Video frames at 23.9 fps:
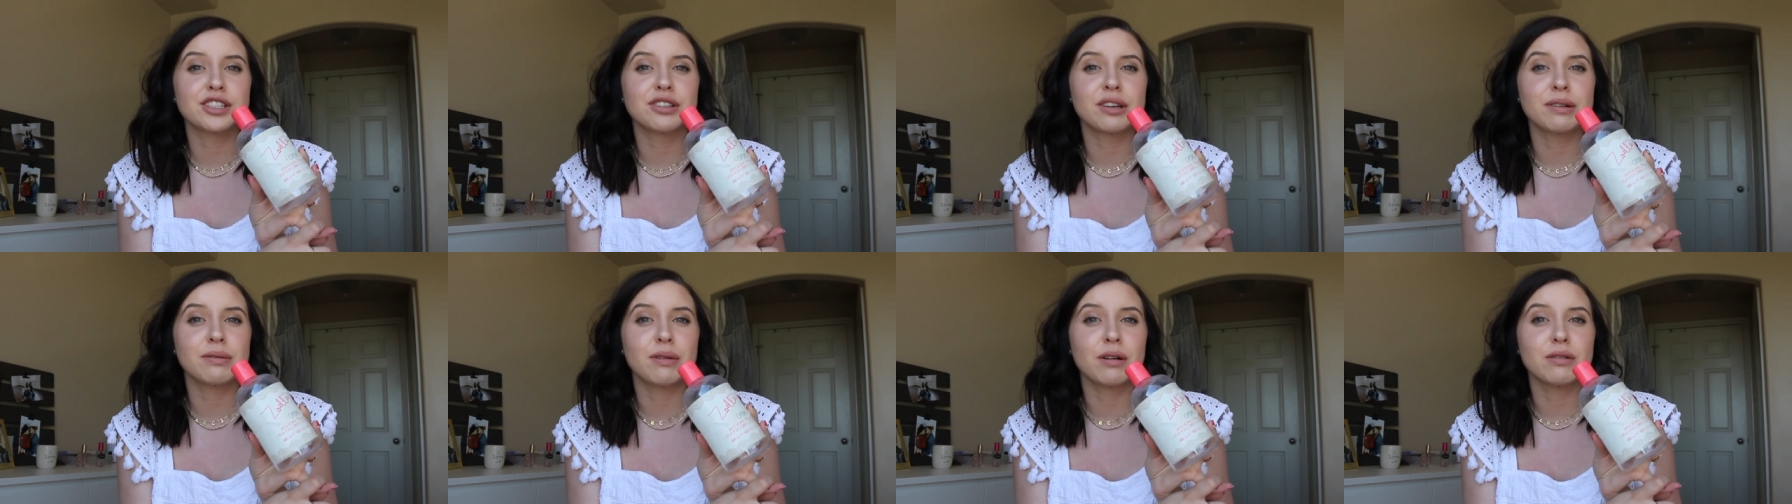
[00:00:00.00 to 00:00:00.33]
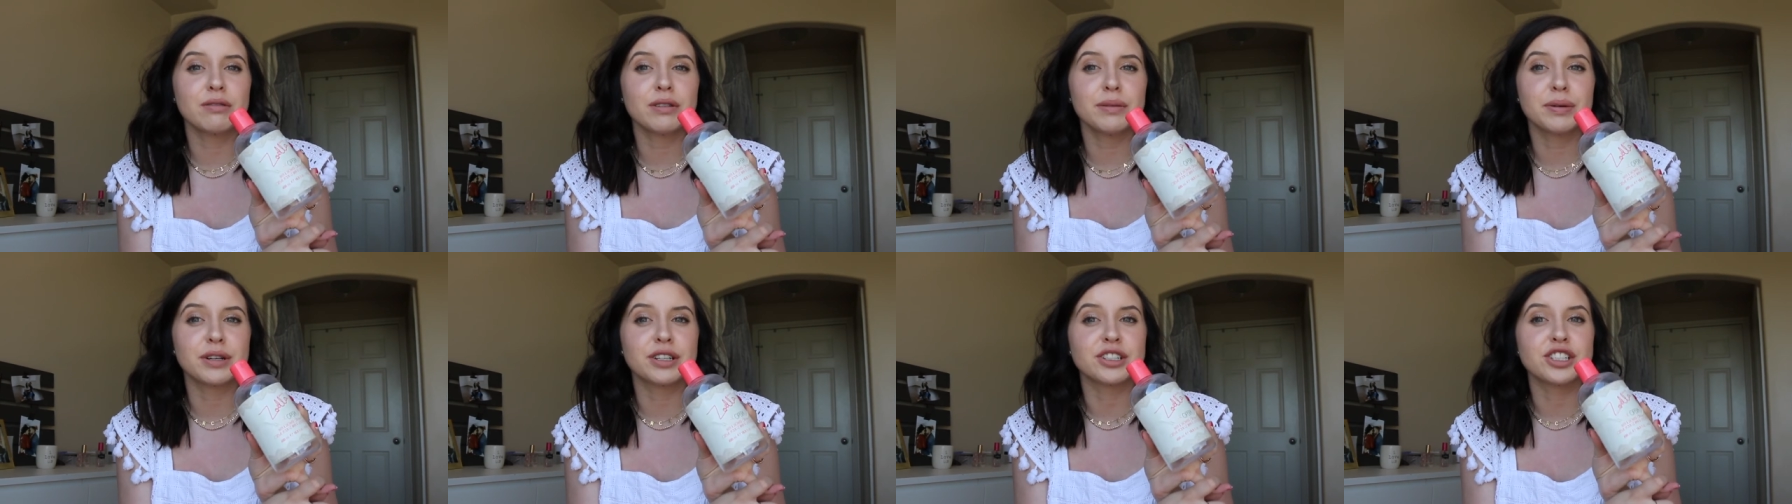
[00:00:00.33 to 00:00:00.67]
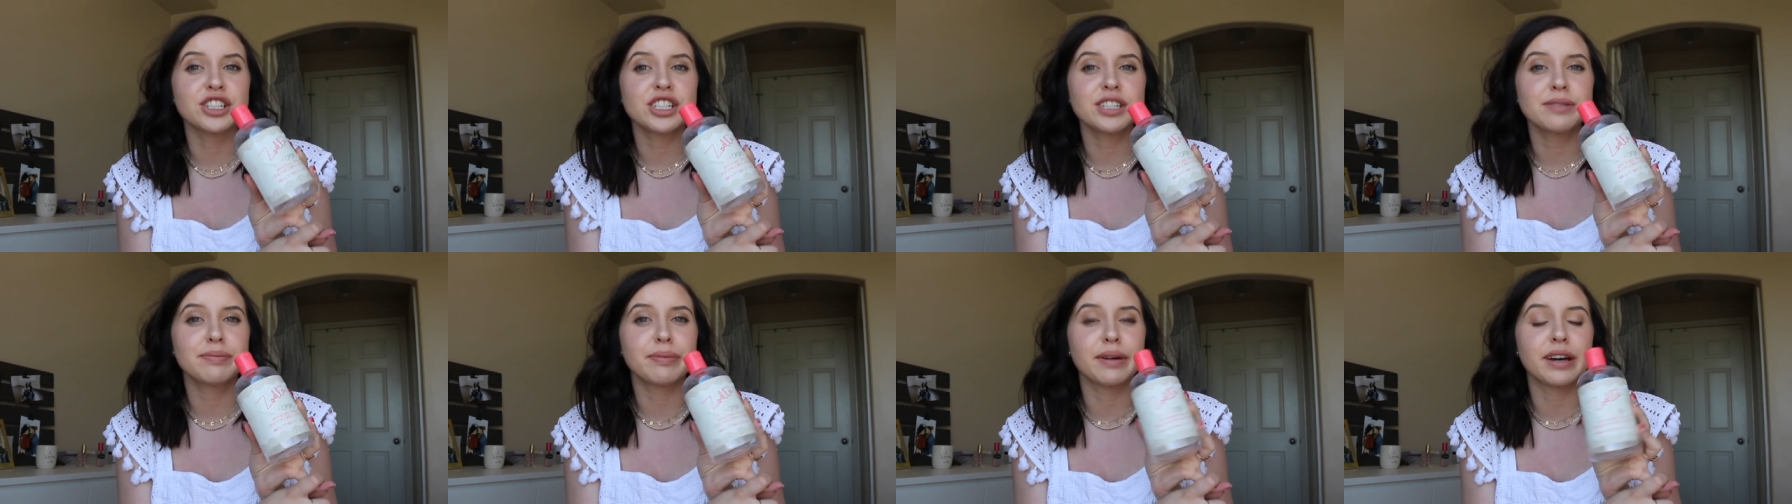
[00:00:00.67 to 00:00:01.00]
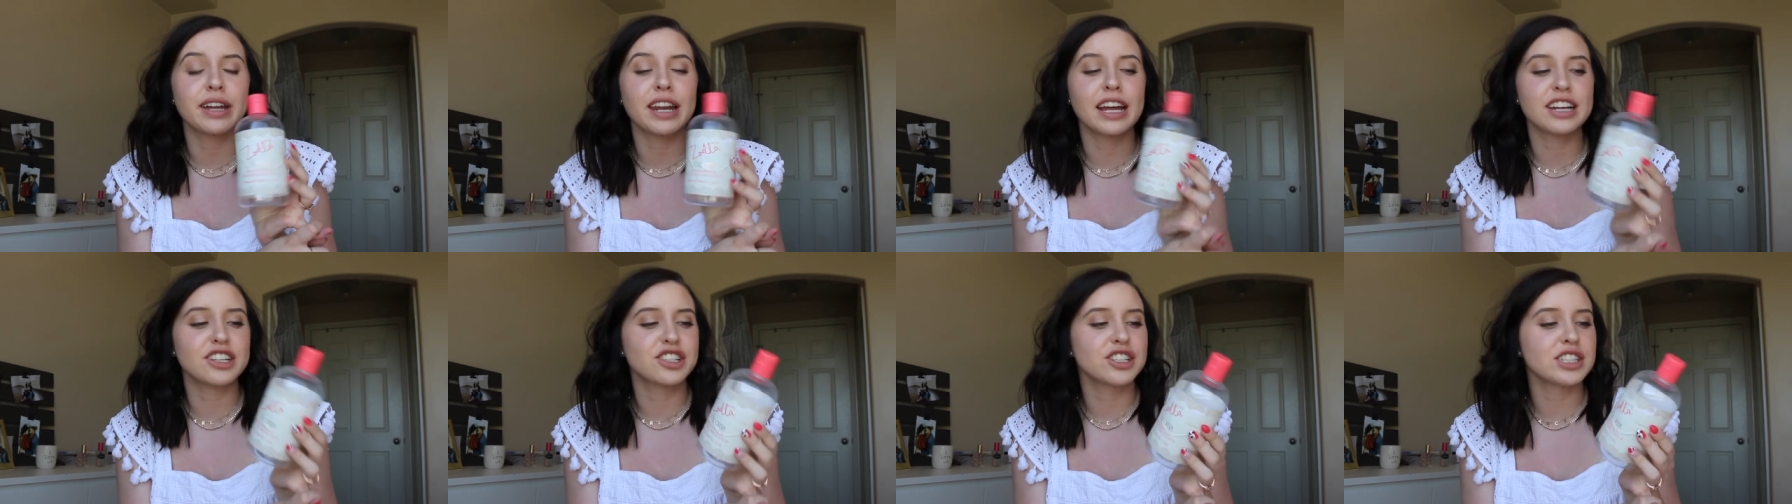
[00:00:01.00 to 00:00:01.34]
So I won't repurchase,
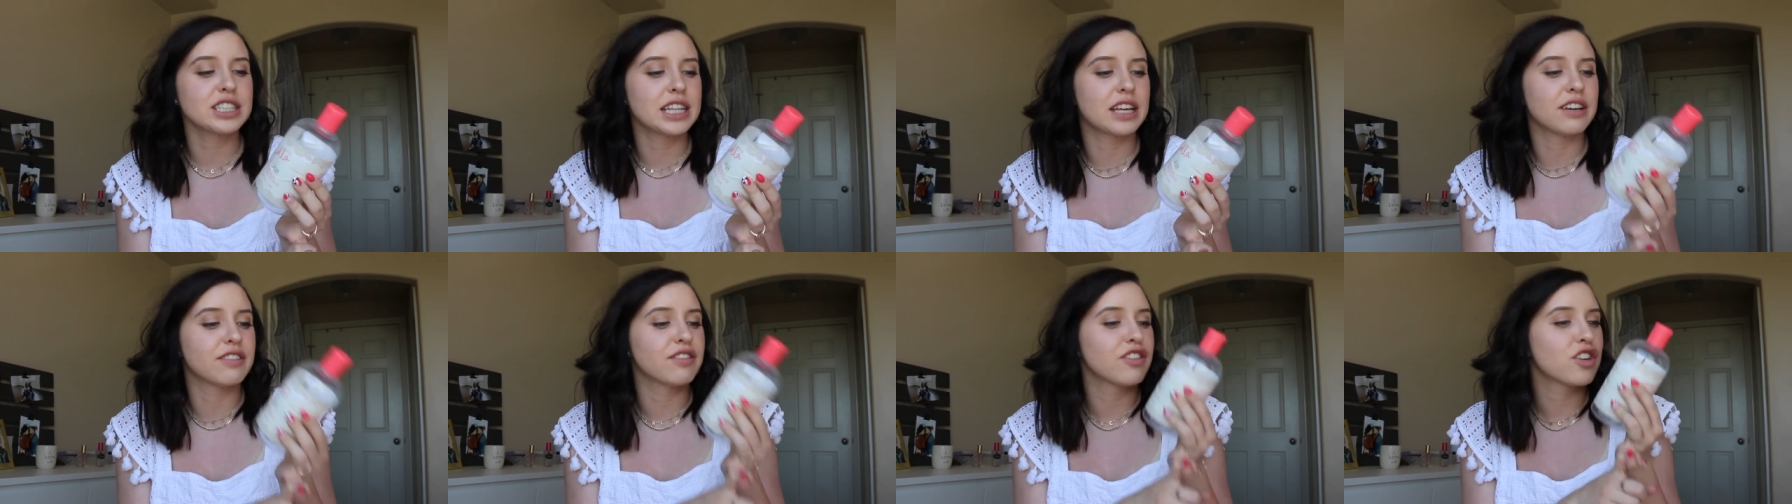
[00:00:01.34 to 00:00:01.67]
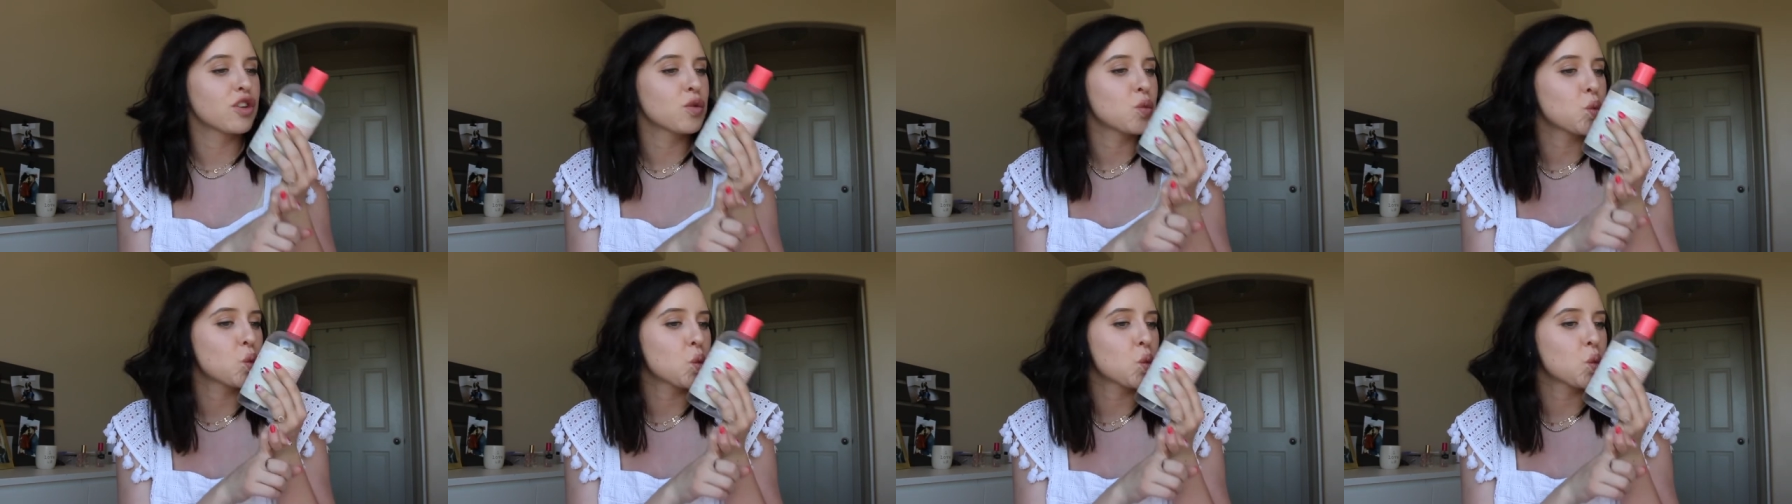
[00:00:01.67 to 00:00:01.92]
but I just love